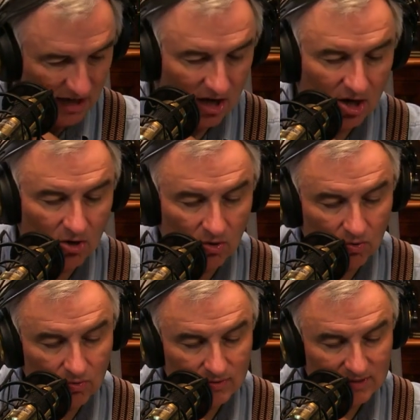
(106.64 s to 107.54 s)

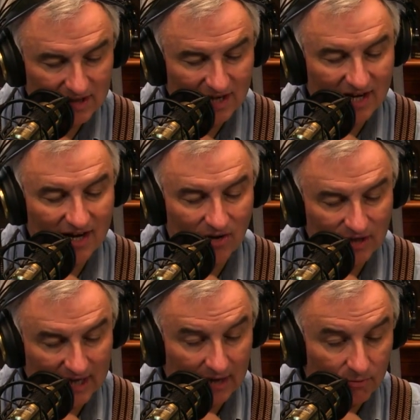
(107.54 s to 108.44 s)
Oh,
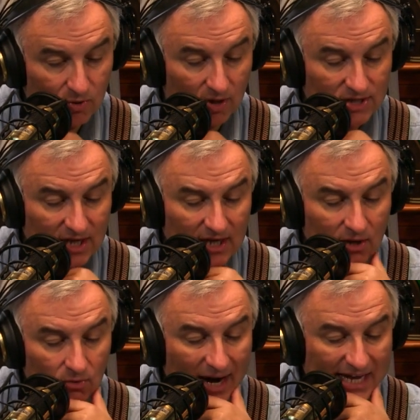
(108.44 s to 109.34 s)
yeah, of course.
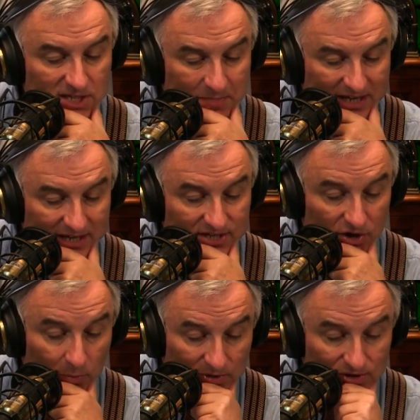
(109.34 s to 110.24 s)
Raspbian is an
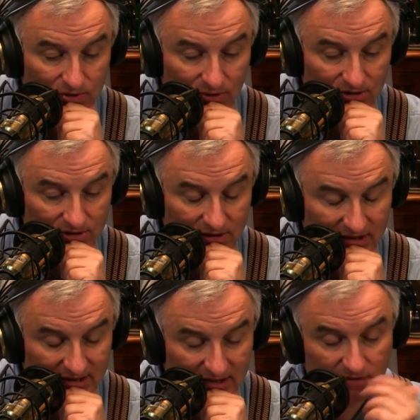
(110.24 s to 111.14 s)
open source,
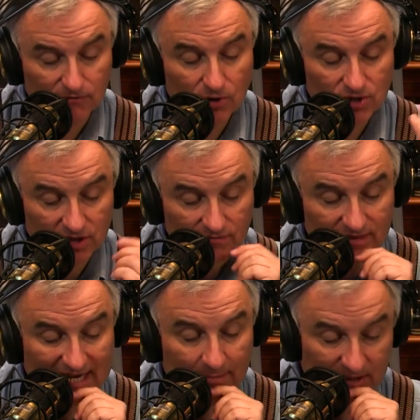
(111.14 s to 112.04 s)
it's a version of
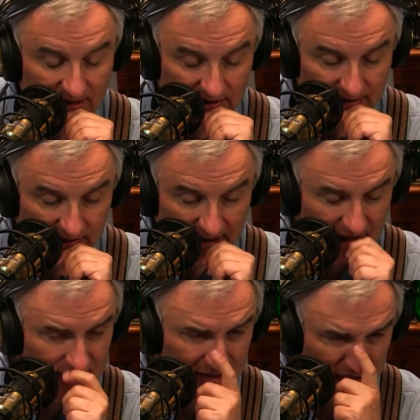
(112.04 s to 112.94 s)
Debian, the
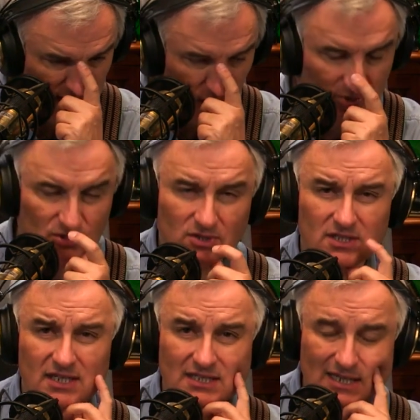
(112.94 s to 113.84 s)
Linux, open source
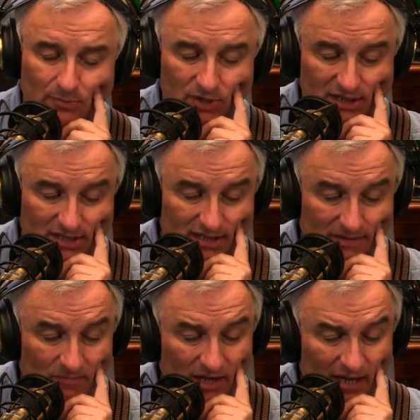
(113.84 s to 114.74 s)
Linux operating
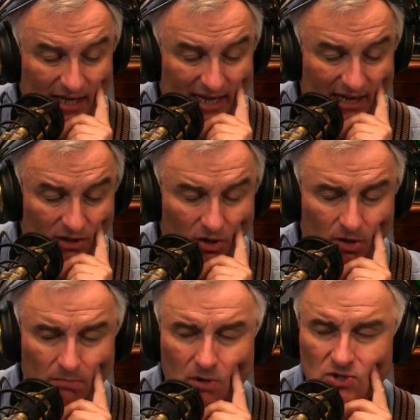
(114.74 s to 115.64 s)
system. And
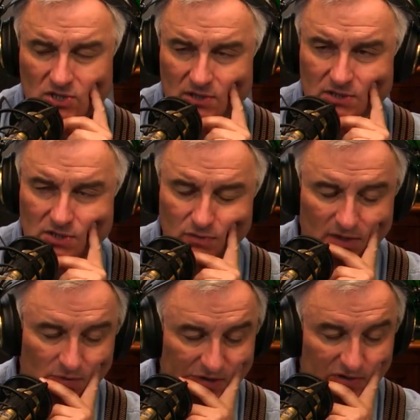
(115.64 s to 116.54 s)
most of the
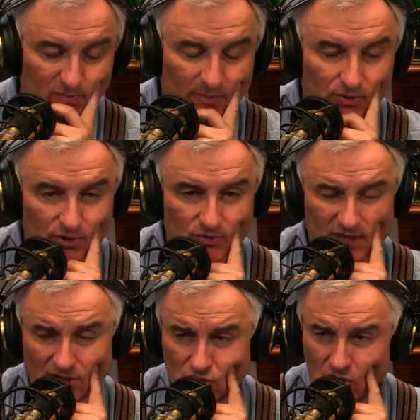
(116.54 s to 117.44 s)
screen readers people use,
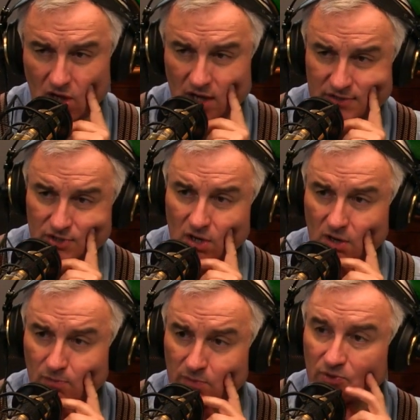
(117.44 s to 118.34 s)
like JAWS,
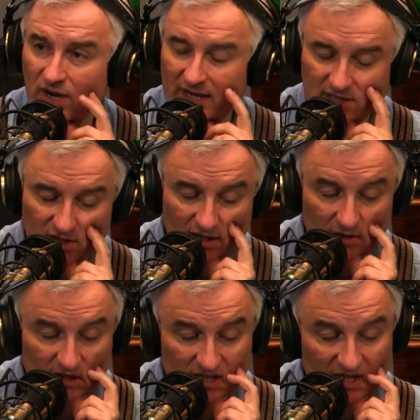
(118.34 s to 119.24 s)
are proprietary
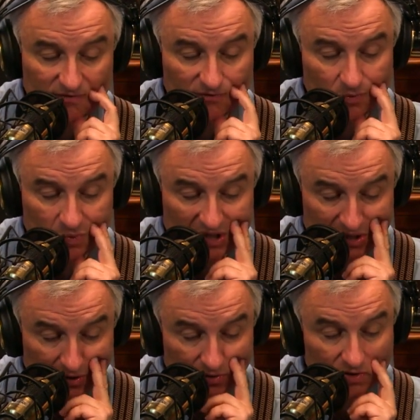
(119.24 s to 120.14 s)
and designed for
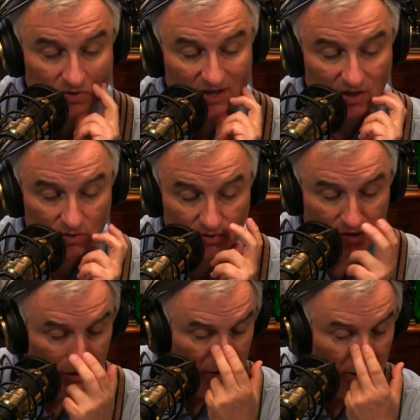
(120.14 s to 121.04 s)
Windows, or they
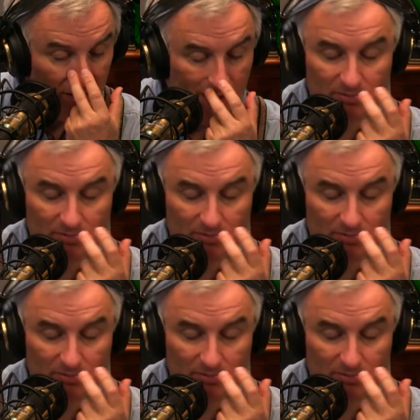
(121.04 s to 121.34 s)
use the